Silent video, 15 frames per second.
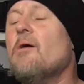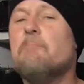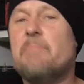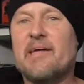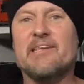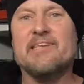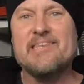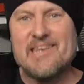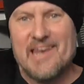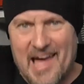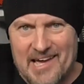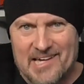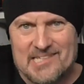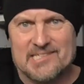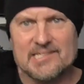But
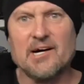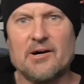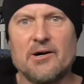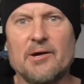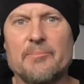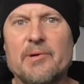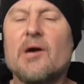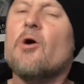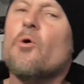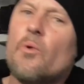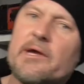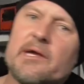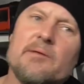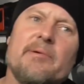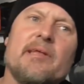next time,
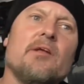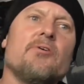we're going to be